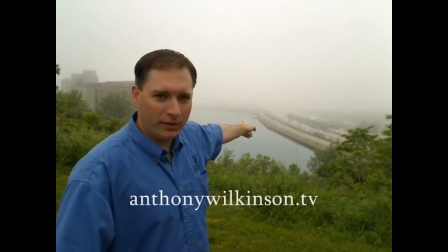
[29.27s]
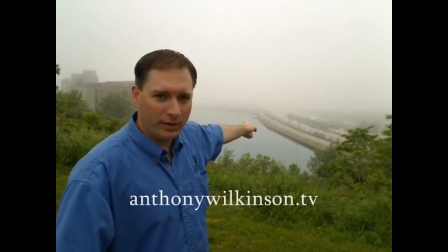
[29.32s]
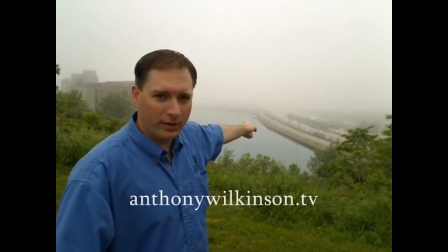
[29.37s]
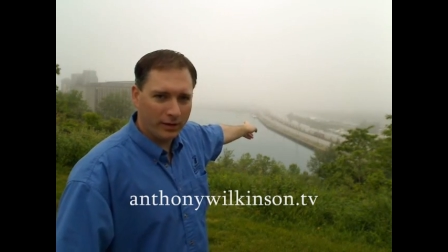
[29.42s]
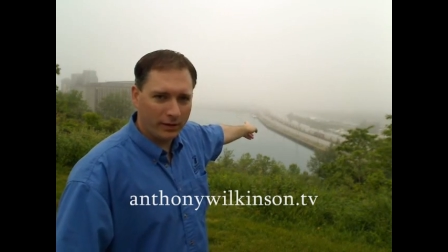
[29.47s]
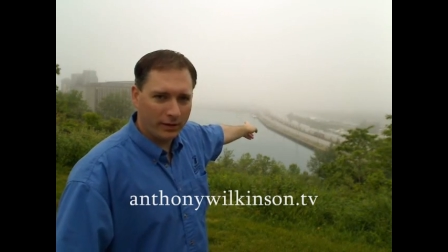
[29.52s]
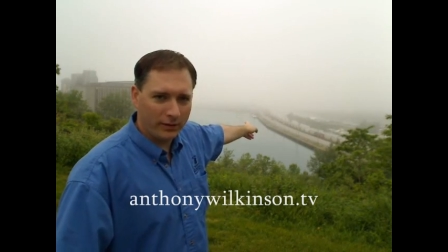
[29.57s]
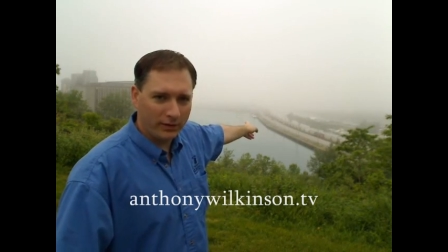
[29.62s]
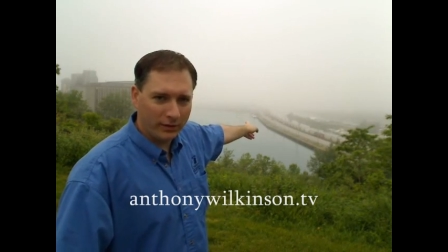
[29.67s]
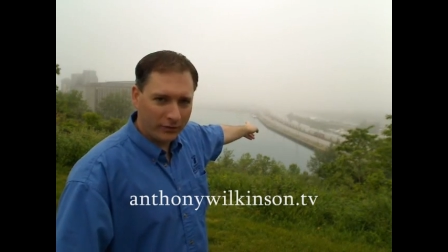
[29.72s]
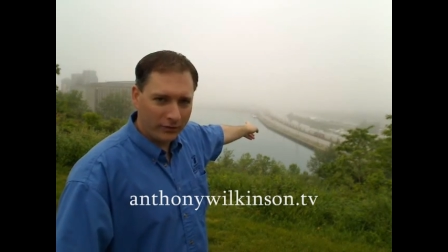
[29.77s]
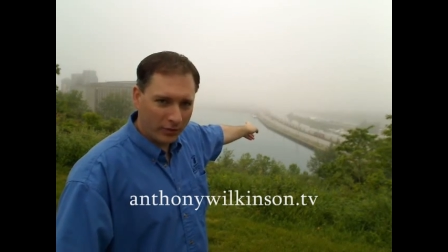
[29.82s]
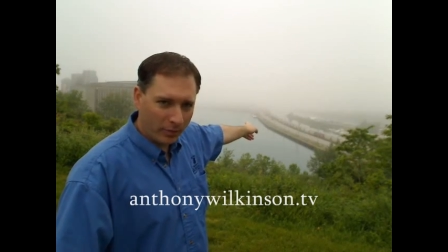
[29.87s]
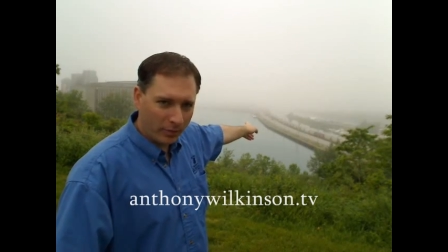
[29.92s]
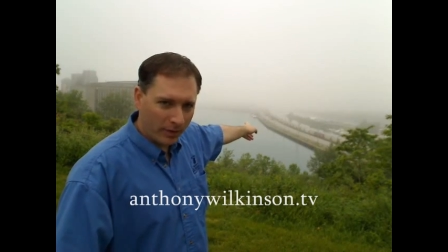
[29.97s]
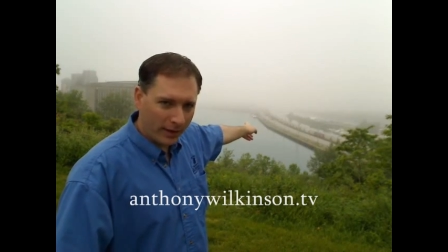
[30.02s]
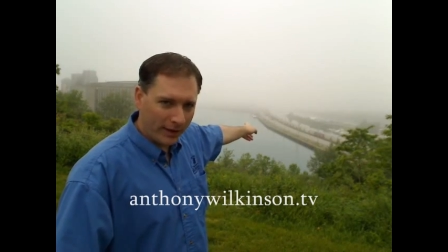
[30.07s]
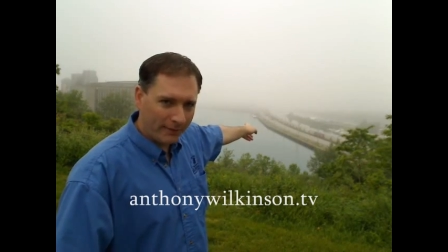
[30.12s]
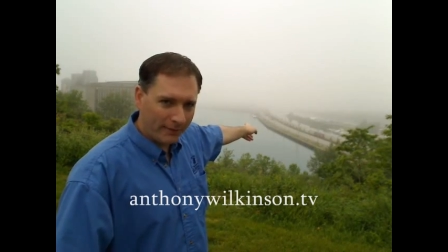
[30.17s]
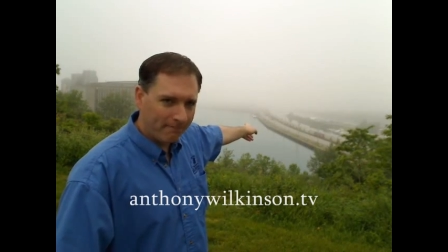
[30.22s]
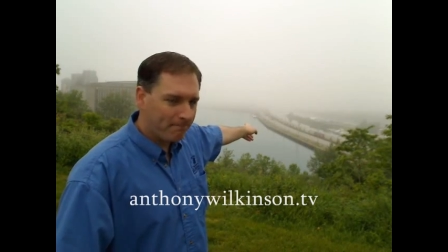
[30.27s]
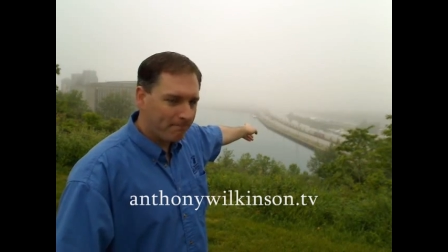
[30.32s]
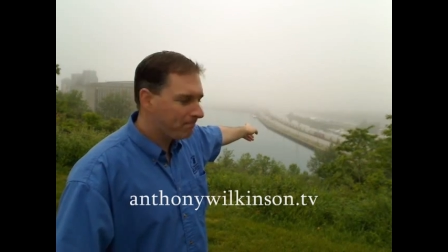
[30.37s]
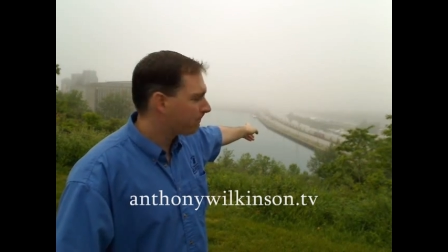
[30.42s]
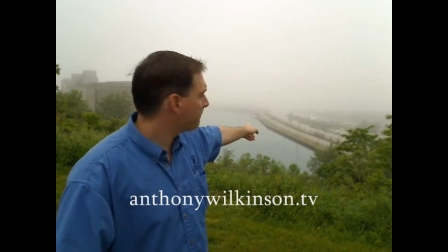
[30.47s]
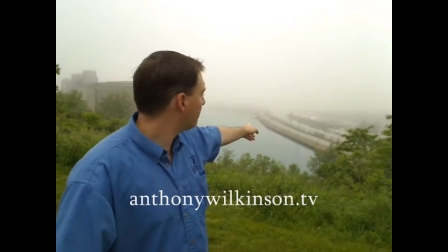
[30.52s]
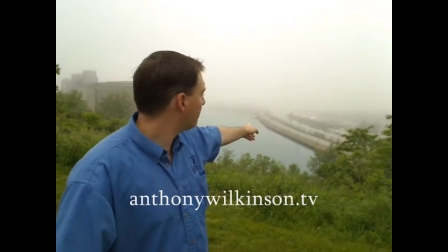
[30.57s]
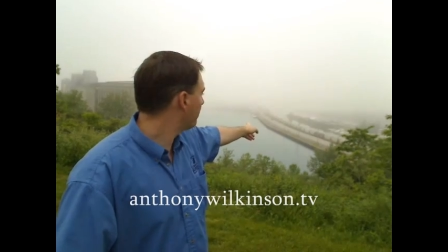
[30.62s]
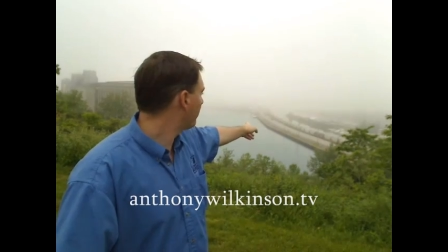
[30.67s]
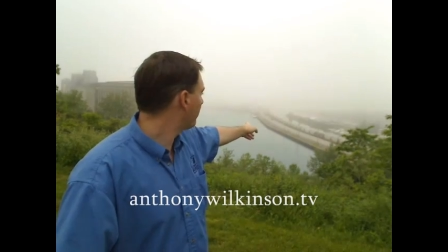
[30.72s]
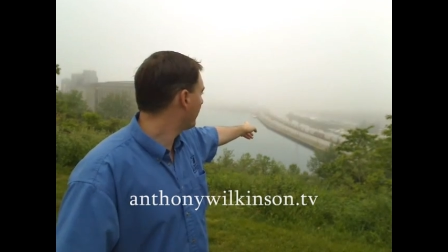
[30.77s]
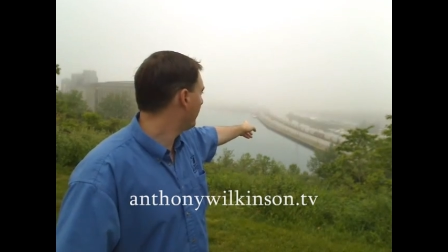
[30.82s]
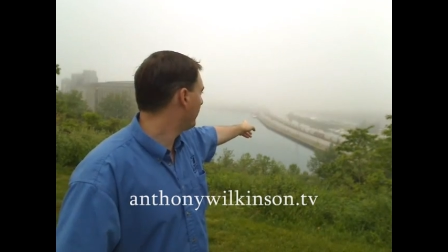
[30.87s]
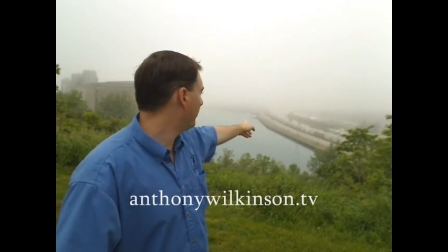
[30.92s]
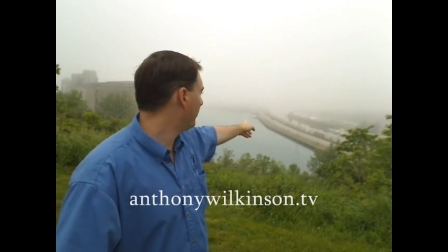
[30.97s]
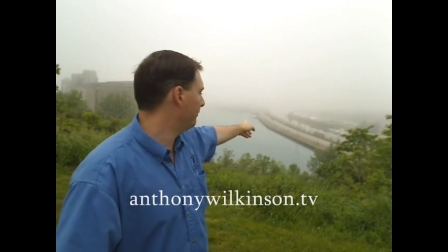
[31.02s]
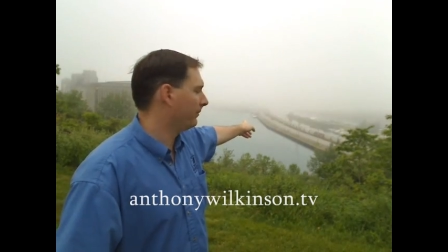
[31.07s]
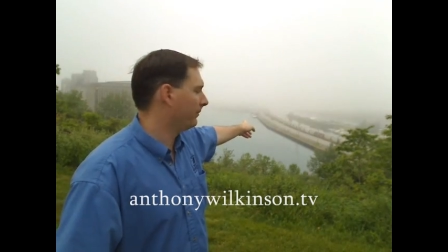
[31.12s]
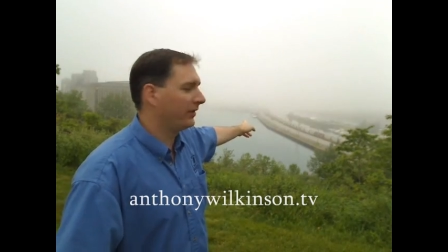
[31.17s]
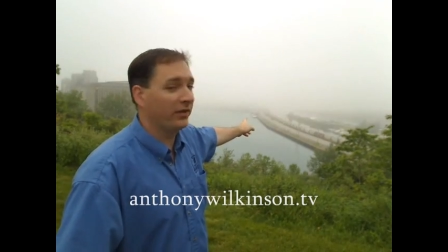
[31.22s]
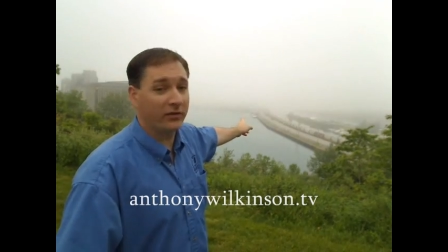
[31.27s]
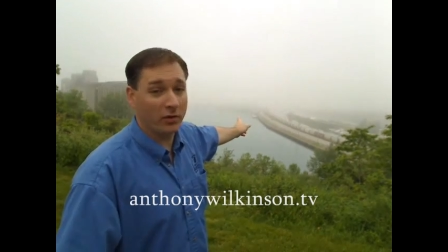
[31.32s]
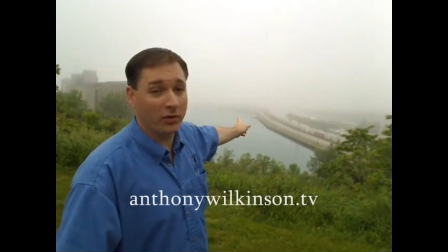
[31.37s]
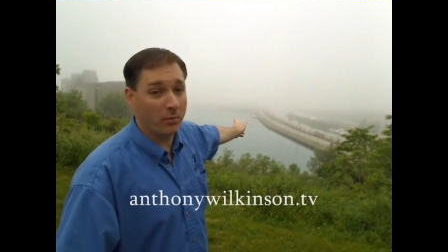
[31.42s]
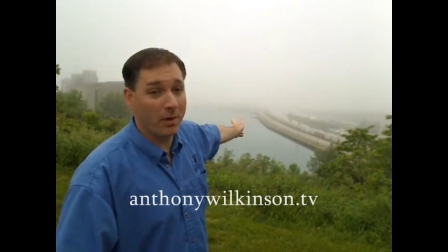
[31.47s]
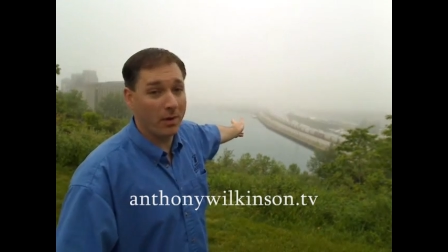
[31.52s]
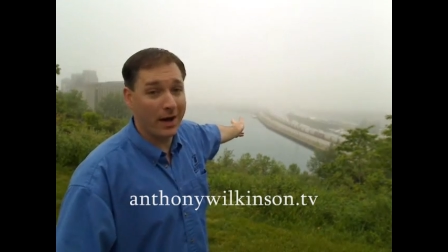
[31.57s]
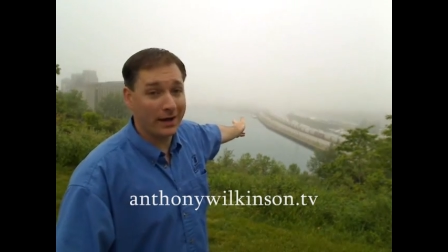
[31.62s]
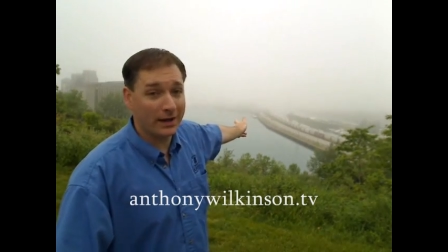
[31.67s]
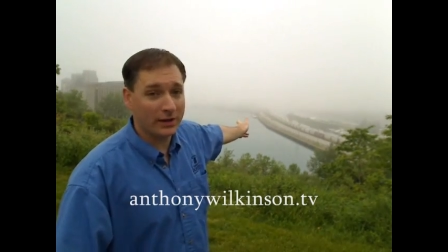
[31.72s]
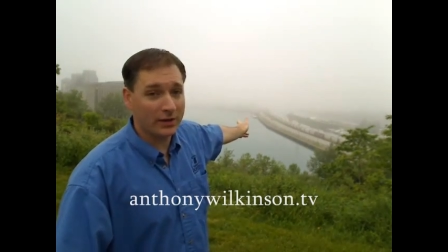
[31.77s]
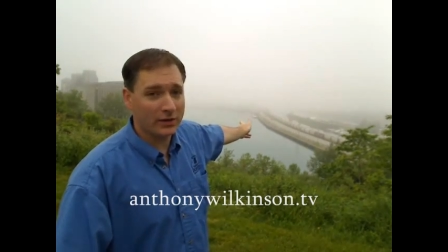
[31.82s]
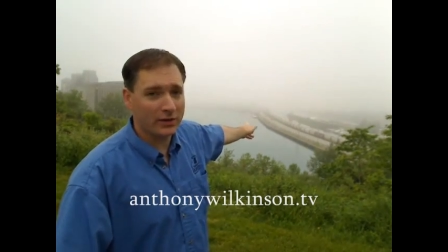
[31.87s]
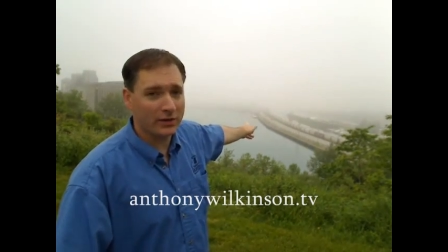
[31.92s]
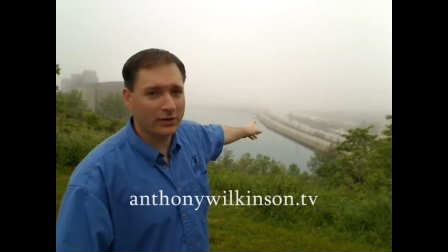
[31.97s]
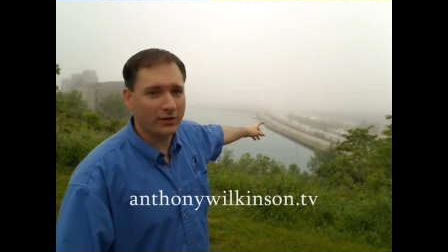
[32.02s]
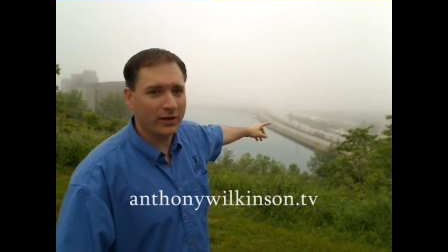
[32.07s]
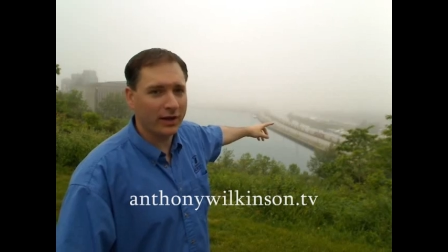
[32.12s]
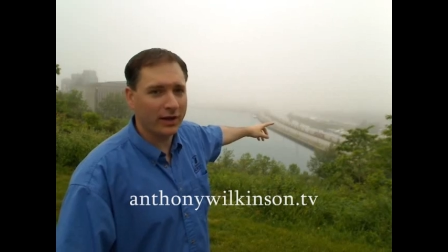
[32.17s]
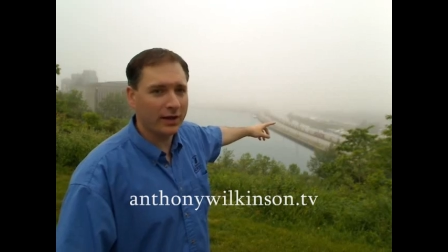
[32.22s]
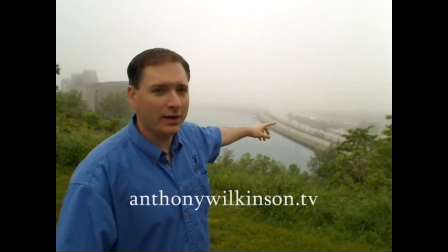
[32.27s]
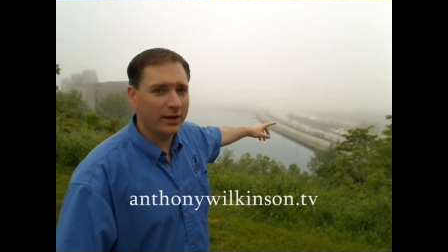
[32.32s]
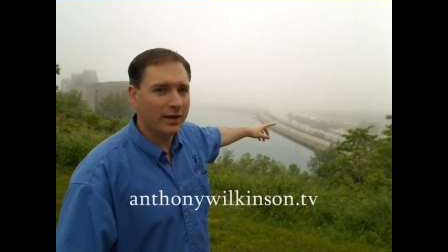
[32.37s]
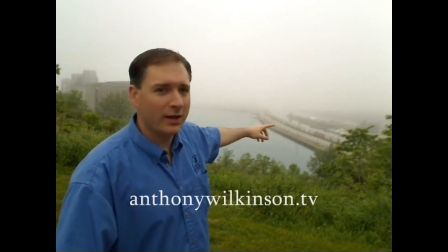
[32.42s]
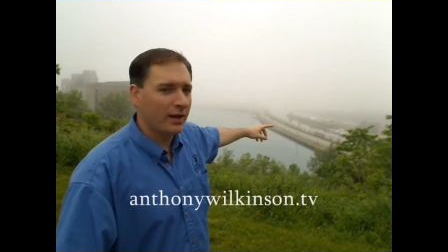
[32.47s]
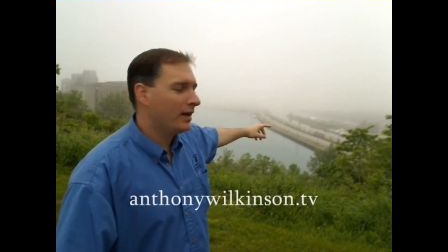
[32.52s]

the Sifto plant, or Sifto mine, I should say,